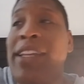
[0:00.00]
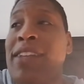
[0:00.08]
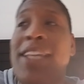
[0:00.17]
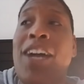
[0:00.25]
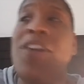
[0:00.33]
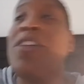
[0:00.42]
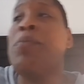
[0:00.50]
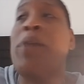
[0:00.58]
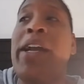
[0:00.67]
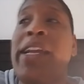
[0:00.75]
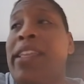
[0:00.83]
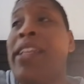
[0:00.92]
to tell
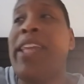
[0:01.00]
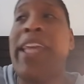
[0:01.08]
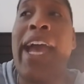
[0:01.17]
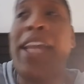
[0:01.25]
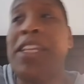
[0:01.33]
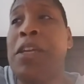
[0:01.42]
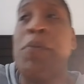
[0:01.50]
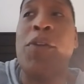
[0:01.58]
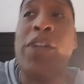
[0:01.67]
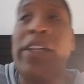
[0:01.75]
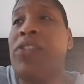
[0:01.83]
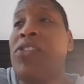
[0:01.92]
anybody that they had the
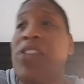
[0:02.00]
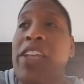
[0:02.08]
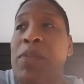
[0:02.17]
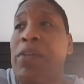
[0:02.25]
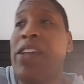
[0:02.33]
ability to see